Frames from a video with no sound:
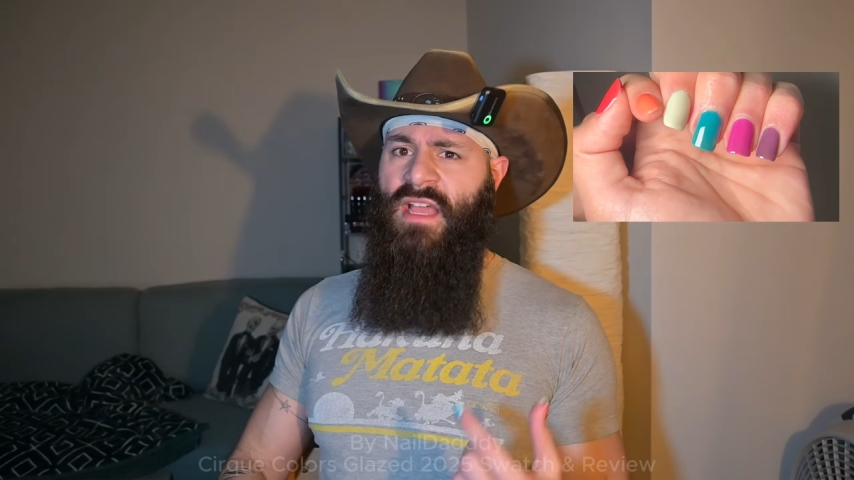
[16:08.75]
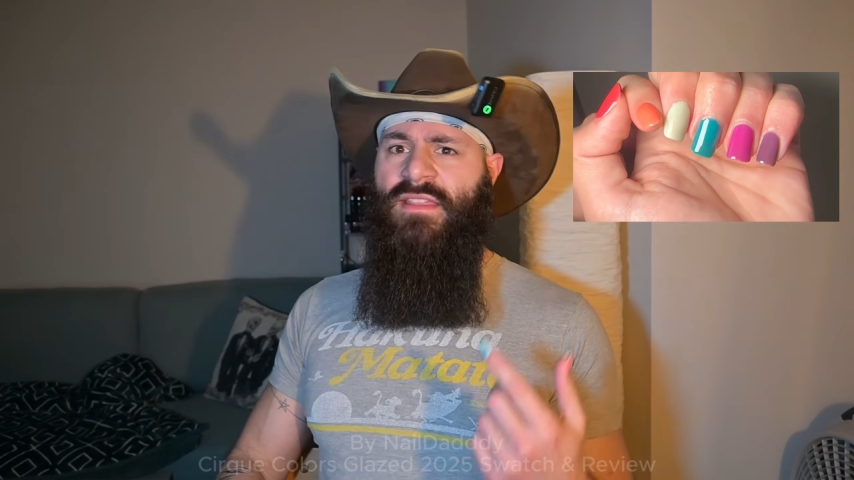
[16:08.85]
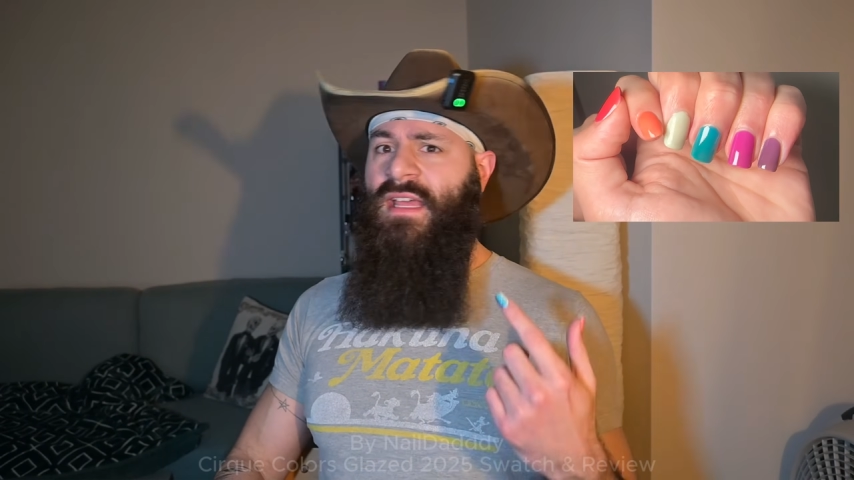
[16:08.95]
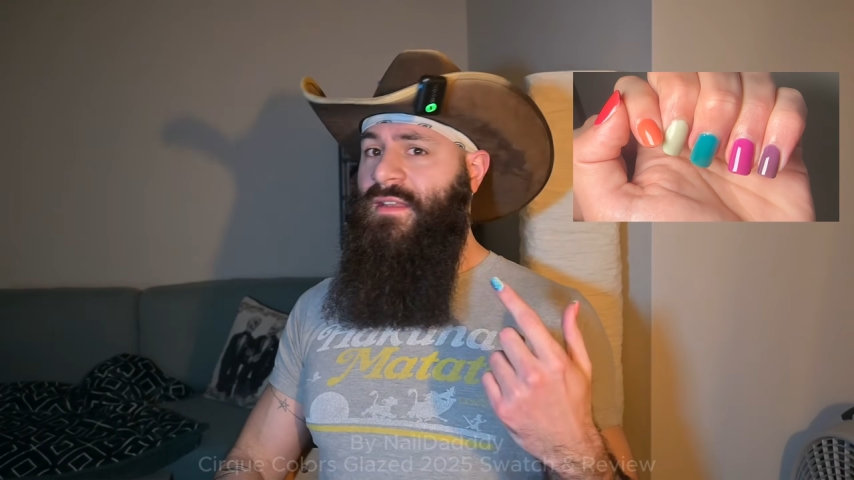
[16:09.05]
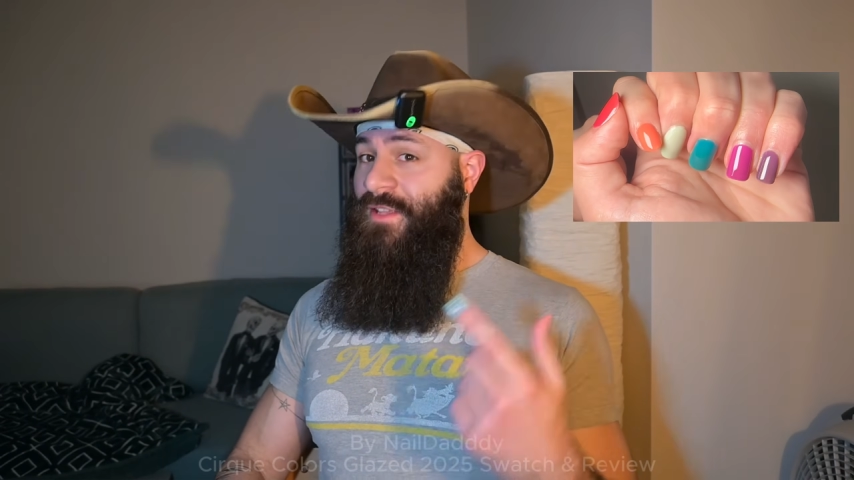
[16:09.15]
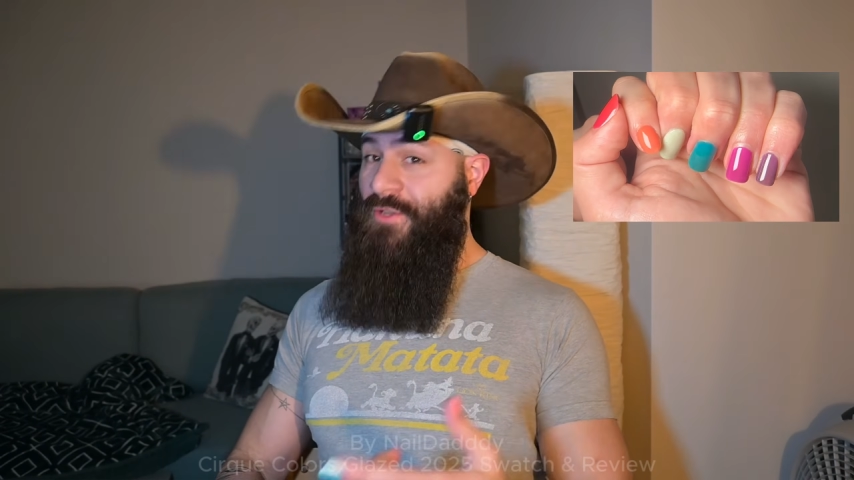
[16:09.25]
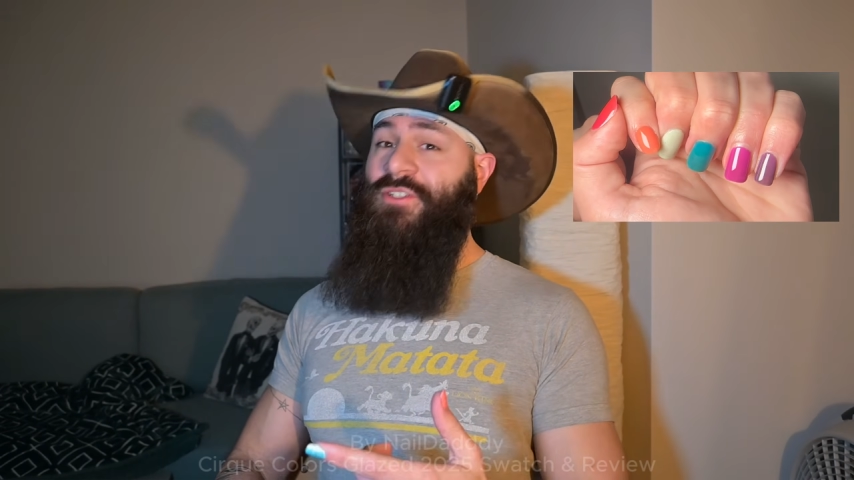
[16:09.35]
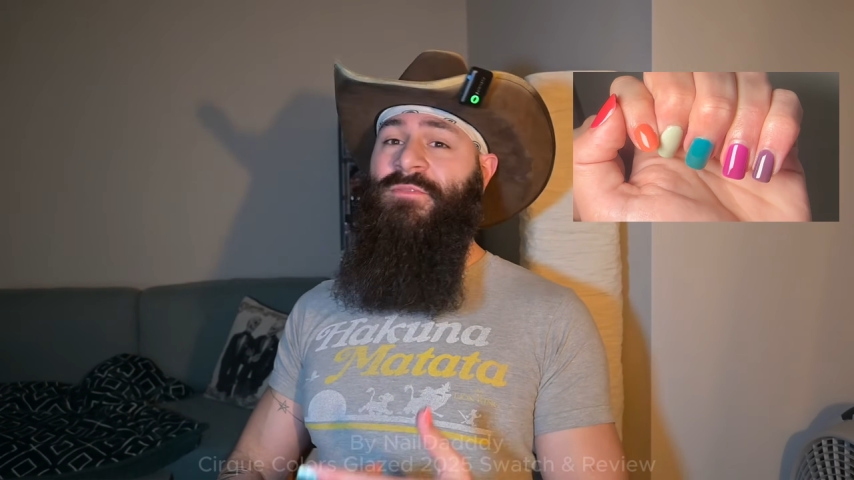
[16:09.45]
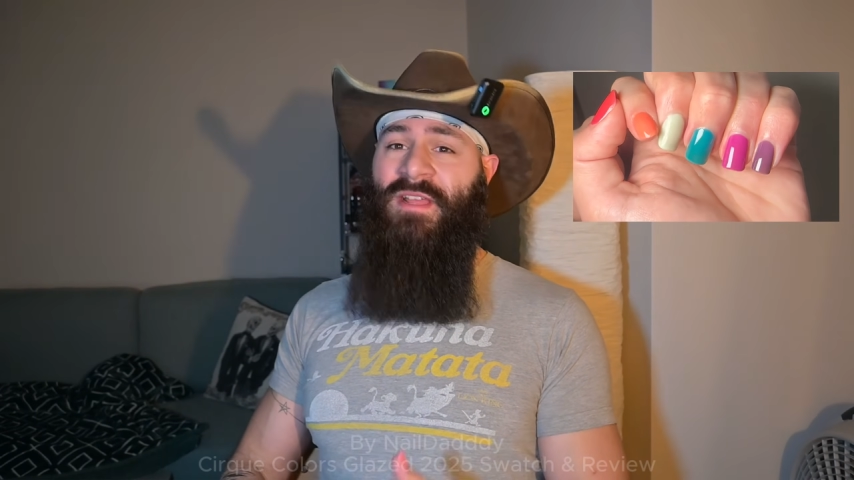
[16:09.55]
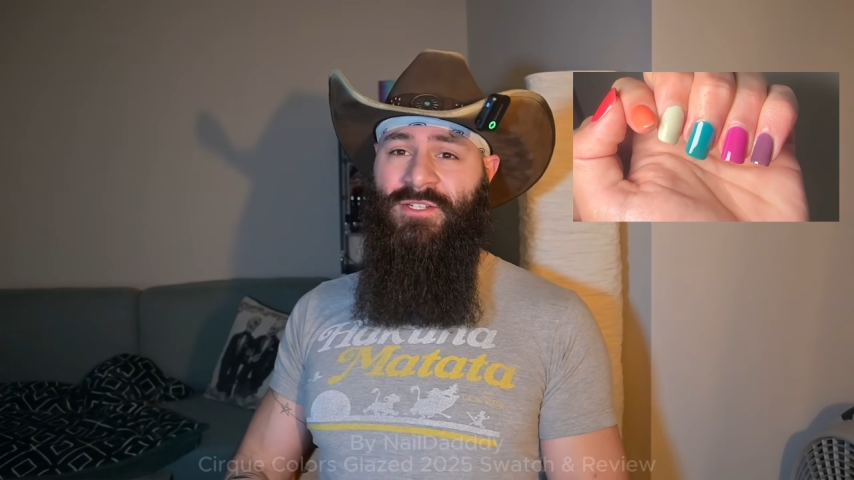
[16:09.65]
then you
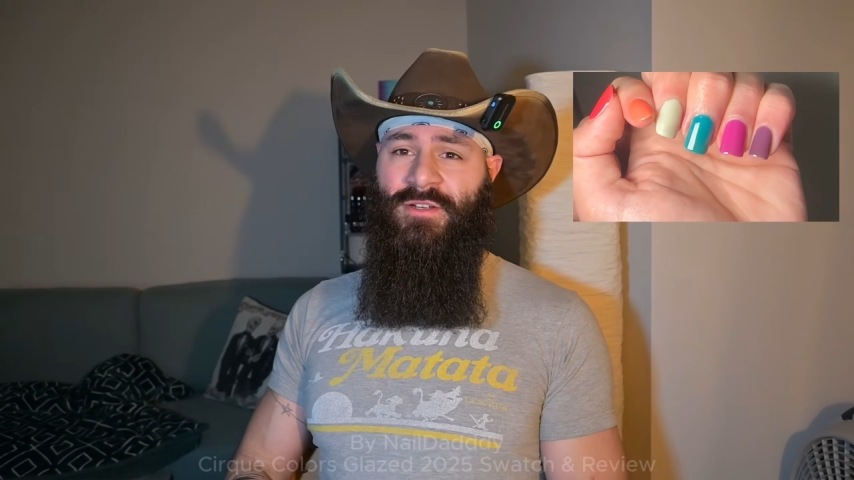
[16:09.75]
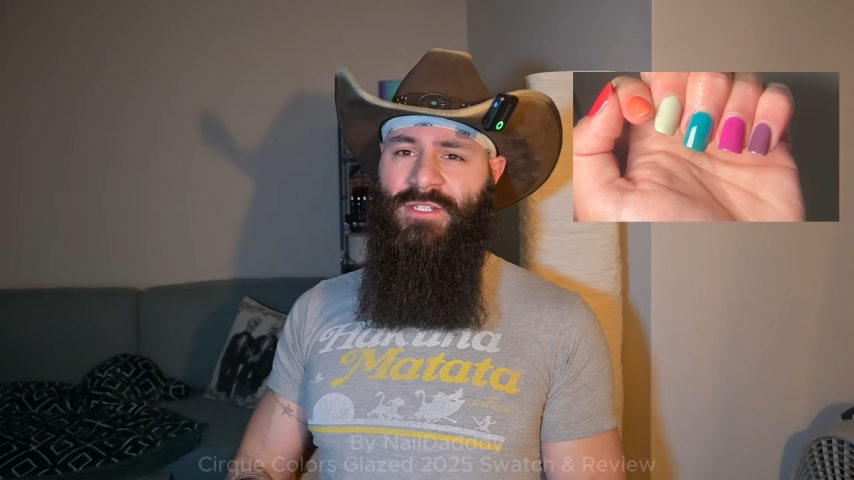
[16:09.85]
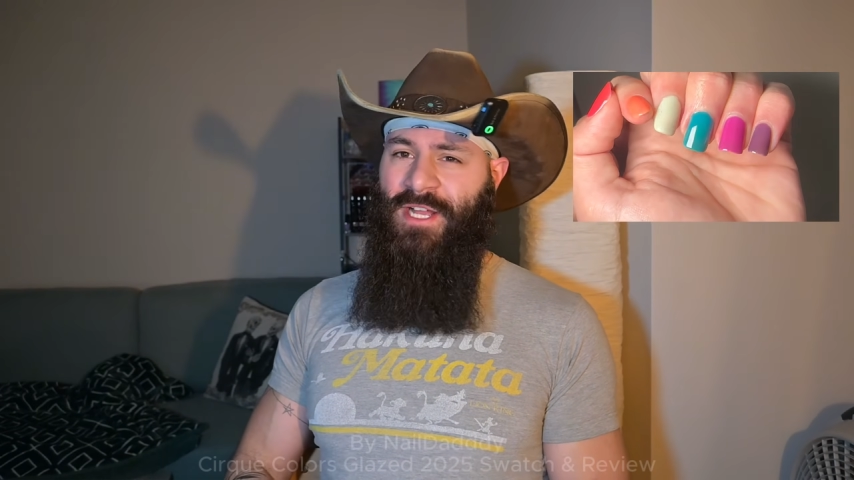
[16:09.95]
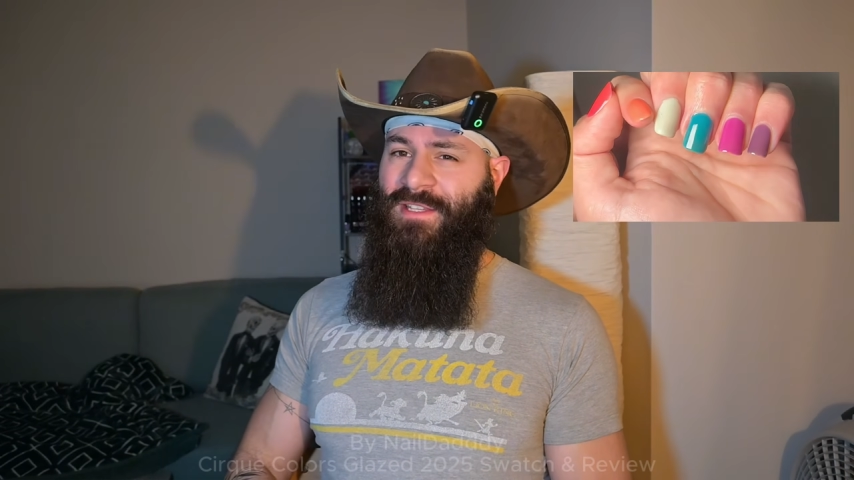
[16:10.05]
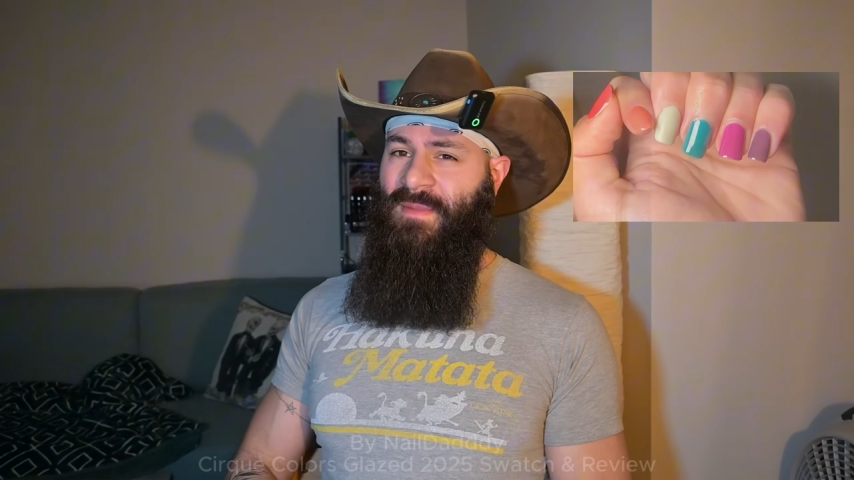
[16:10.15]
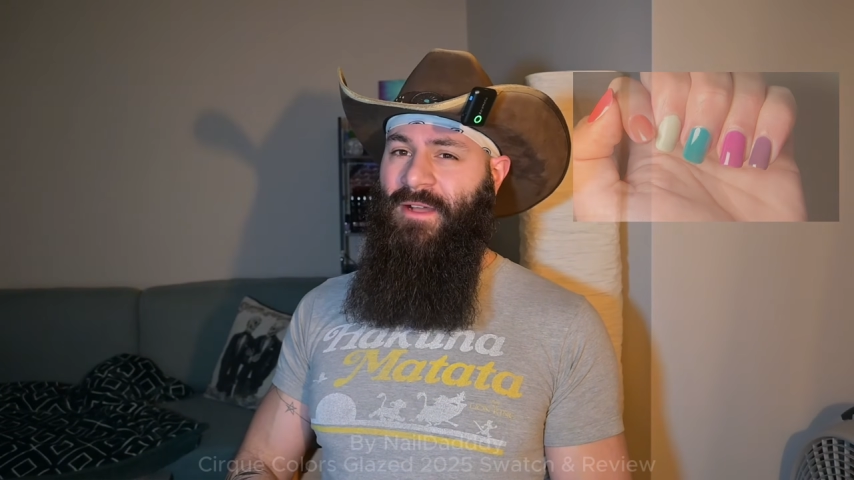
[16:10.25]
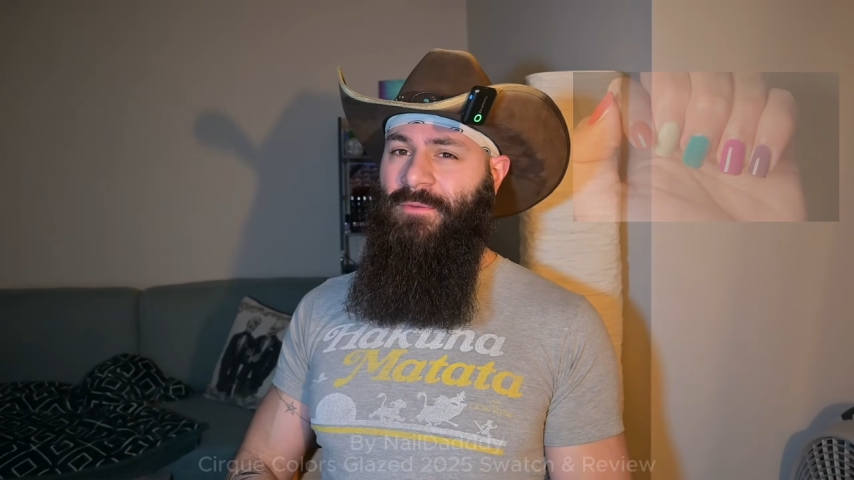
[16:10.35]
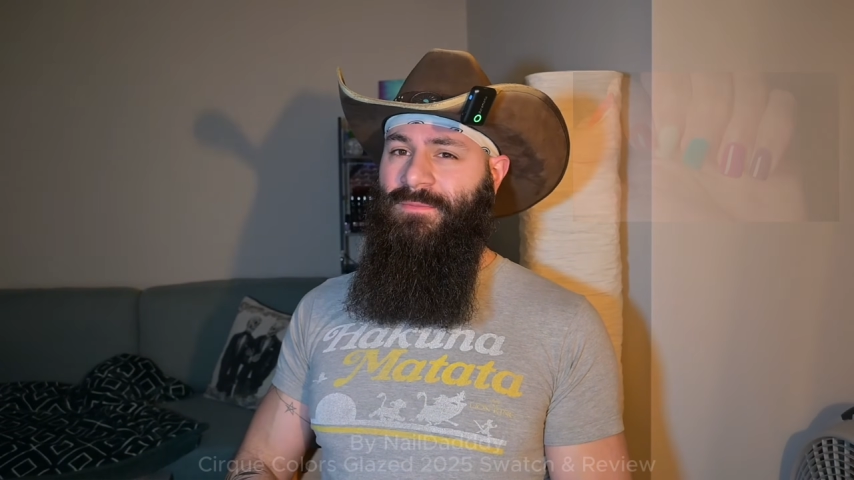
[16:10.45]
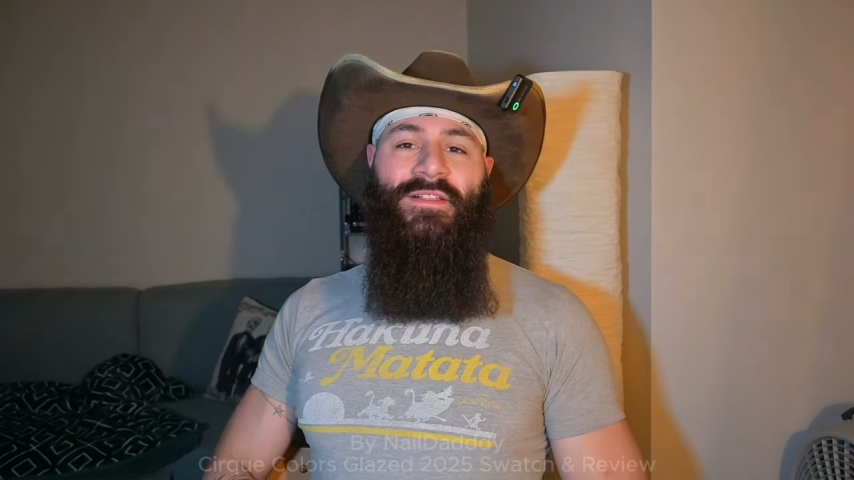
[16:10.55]
should make sure to check them out.